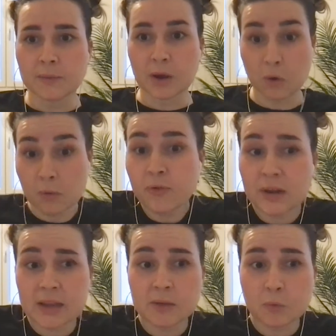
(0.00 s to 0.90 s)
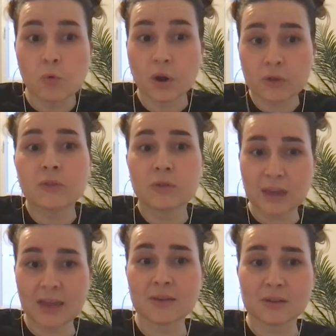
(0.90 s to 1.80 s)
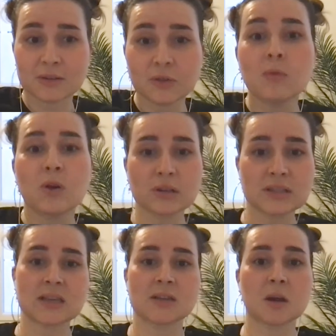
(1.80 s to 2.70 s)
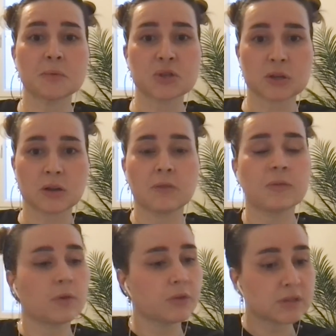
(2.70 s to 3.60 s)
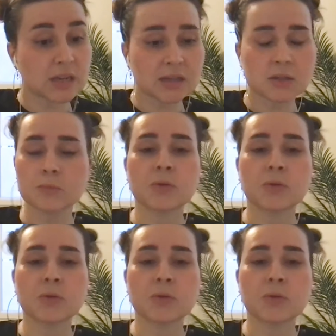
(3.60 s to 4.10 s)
hopefully work together towards the adoption of UTXO,